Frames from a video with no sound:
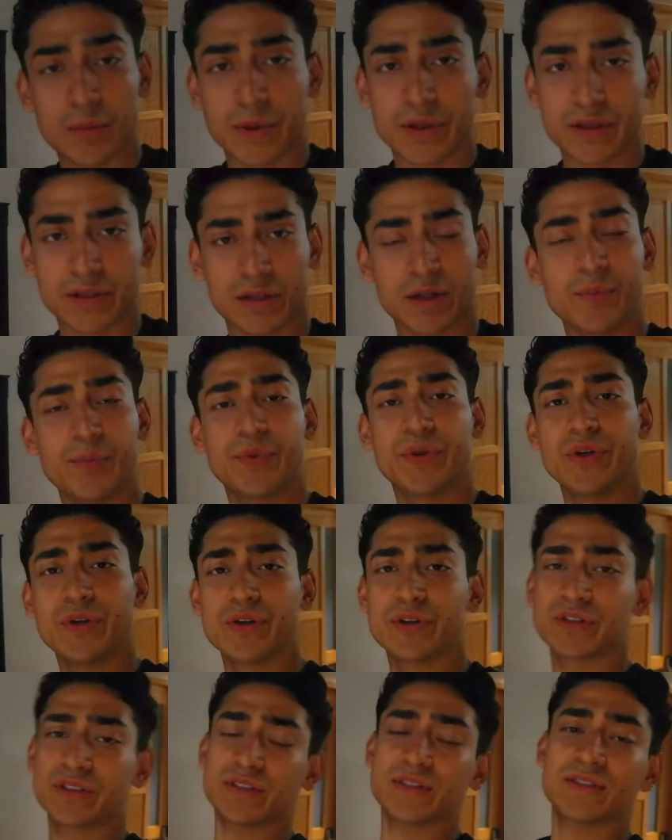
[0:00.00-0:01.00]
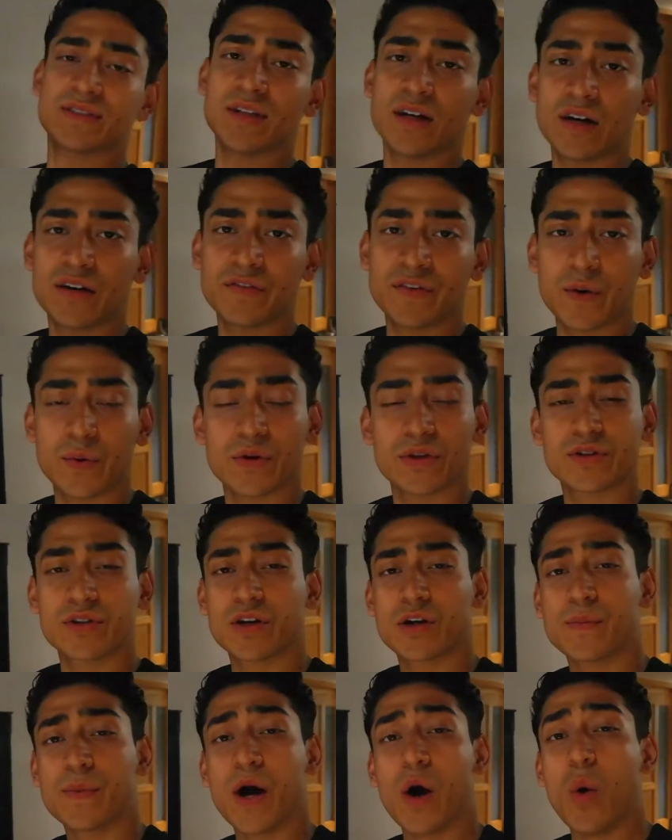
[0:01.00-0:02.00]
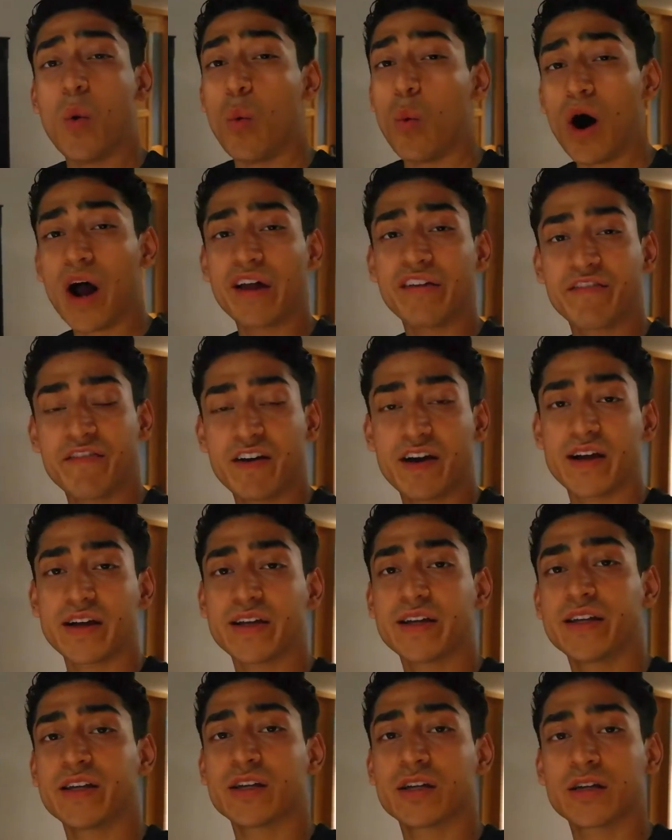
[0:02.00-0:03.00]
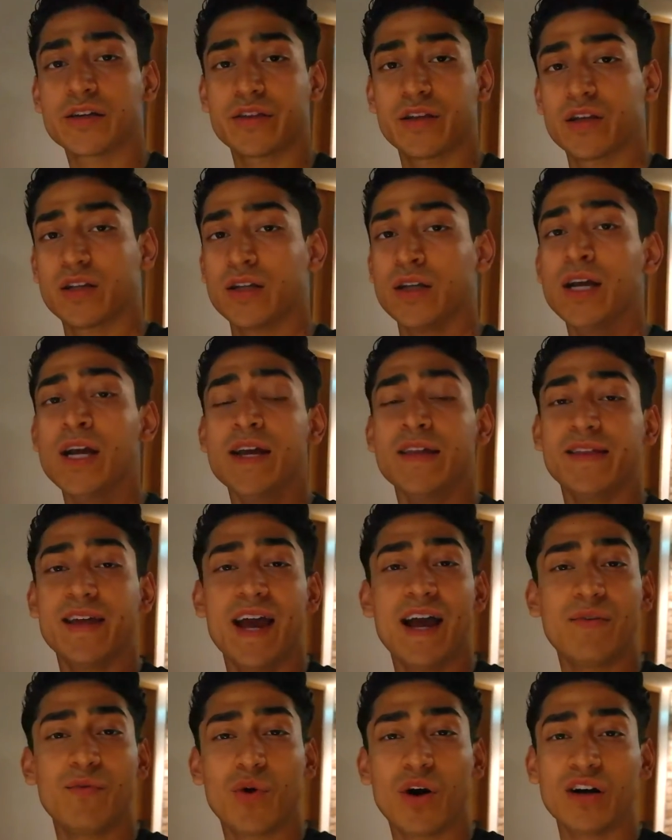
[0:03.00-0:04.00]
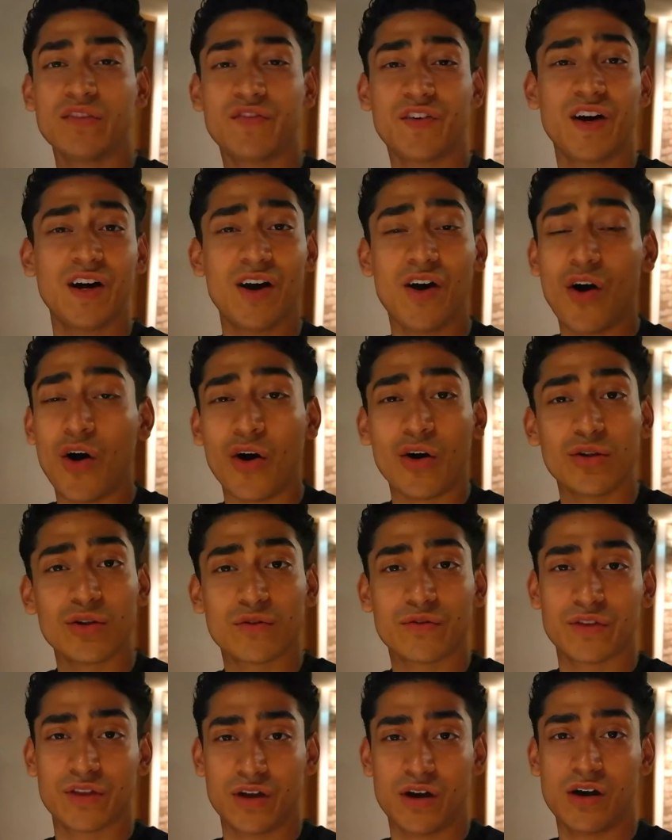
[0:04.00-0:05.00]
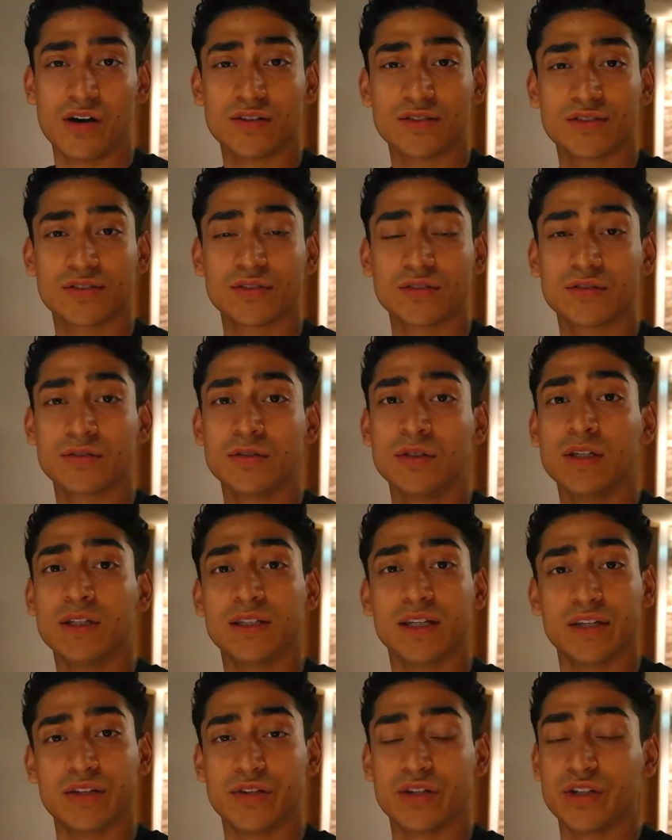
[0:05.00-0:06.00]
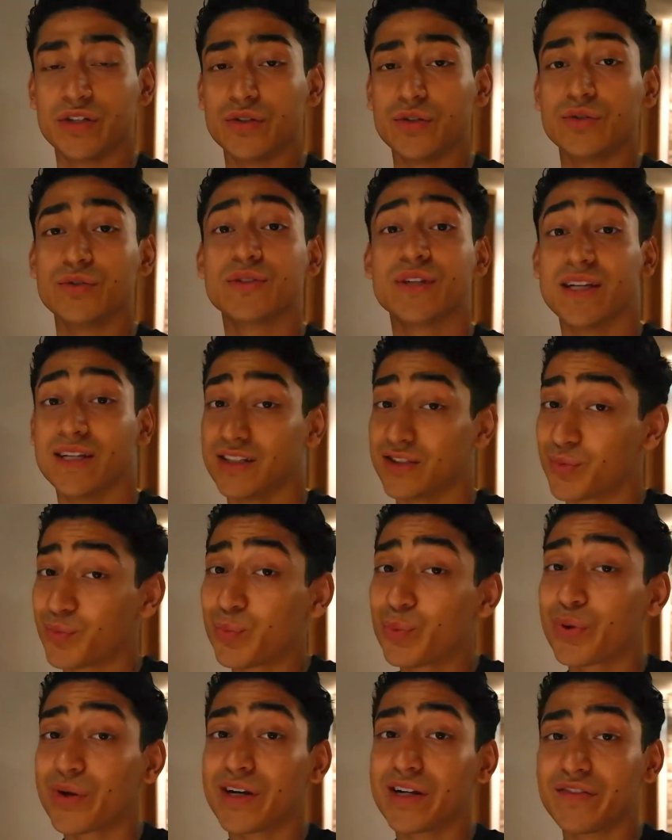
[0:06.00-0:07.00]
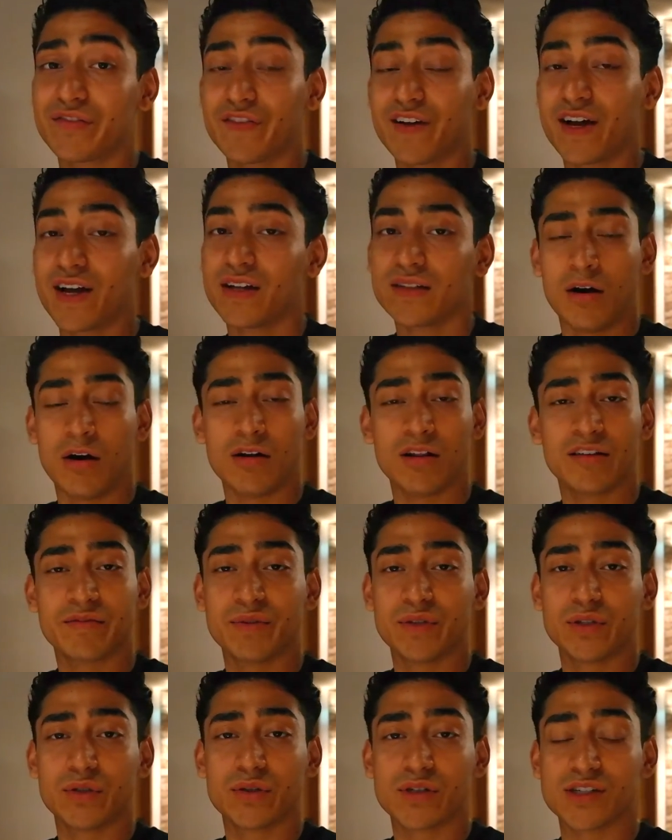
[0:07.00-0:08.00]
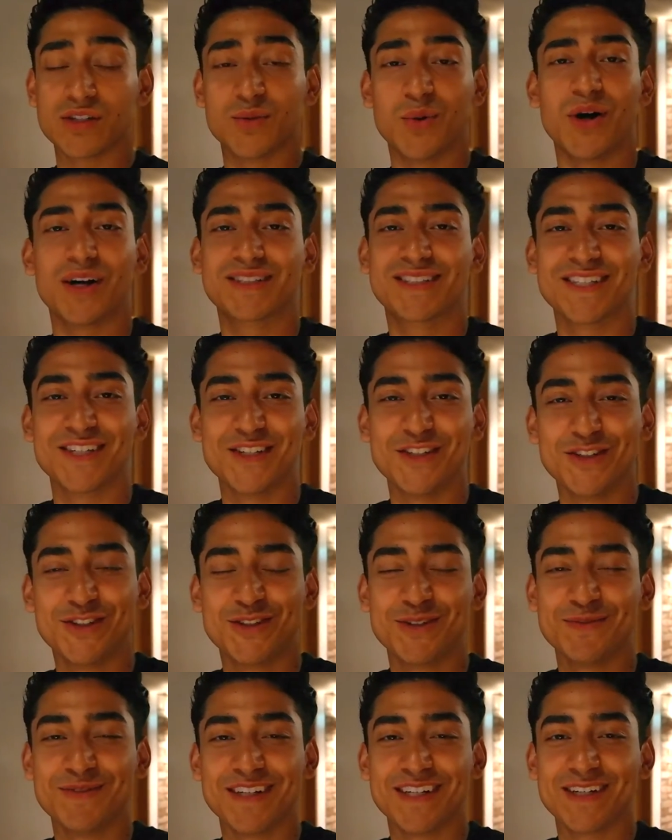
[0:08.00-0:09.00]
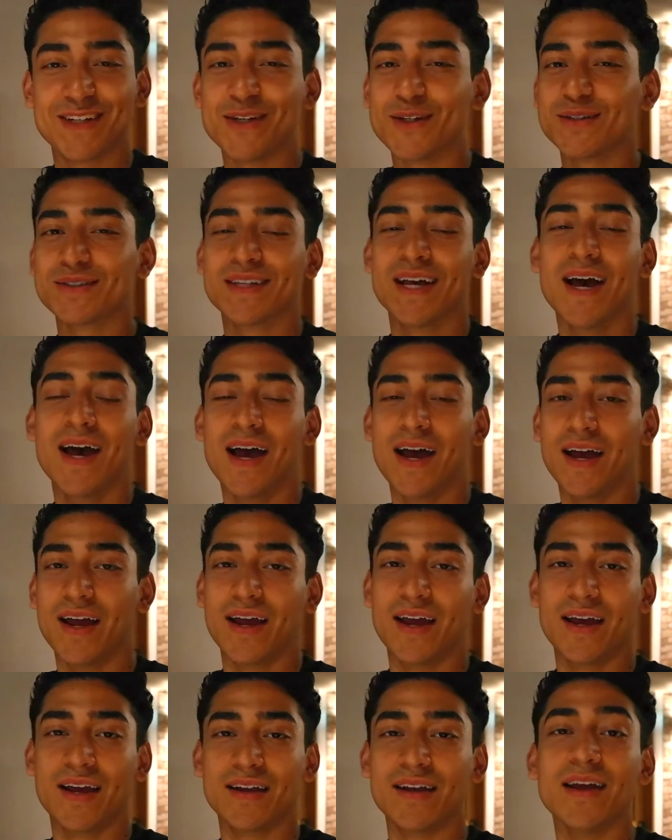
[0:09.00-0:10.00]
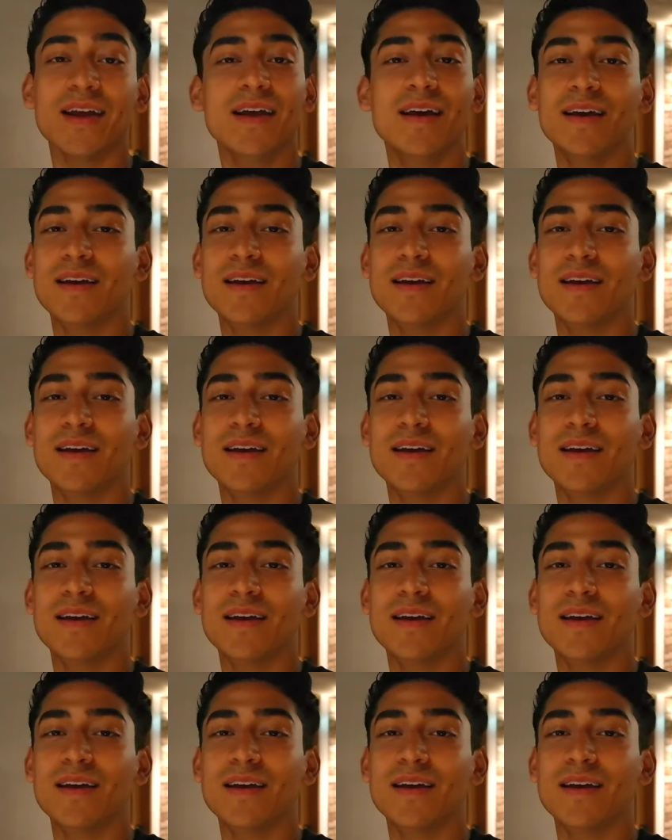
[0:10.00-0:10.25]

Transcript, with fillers: about computers and stuff, I want to talk about Wi-Fi here. They have Wi-Fi all over the hostel that you can use, and it's pretty fast. All I've been doing is watching YouTube videos, and